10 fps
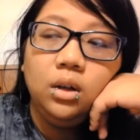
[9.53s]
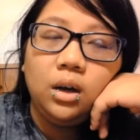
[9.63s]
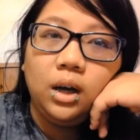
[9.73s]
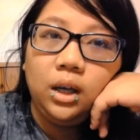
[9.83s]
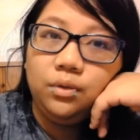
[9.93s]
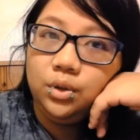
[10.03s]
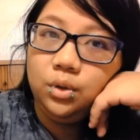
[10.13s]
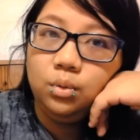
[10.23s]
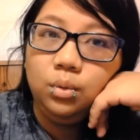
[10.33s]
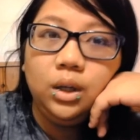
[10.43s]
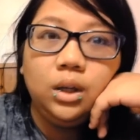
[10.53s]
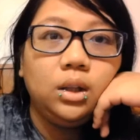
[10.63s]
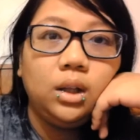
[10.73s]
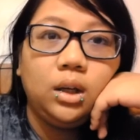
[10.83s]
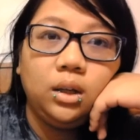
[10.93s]
I have two
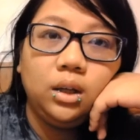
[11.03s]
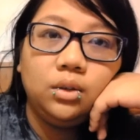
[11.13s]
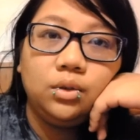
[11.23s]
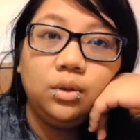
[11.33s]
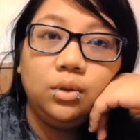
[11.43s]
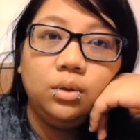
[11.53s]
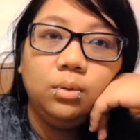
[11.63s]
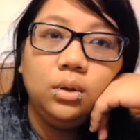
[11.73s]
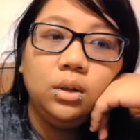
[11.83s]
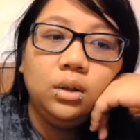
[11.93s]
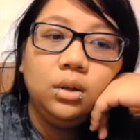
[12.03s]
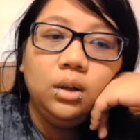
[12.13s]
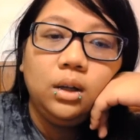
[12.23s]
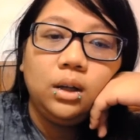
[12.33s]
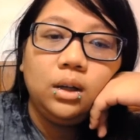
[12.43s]
that I'd like to show you,
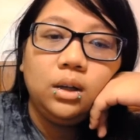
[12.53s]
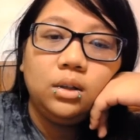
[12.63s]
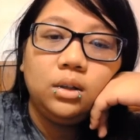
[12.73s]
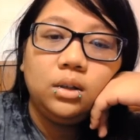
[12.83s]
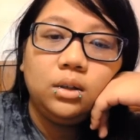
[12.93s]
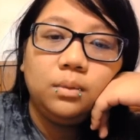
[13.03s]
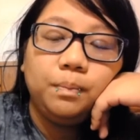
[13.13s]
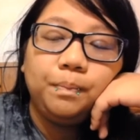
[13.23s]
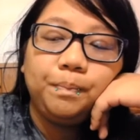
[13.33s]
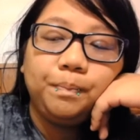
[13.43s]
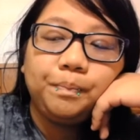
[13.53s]
and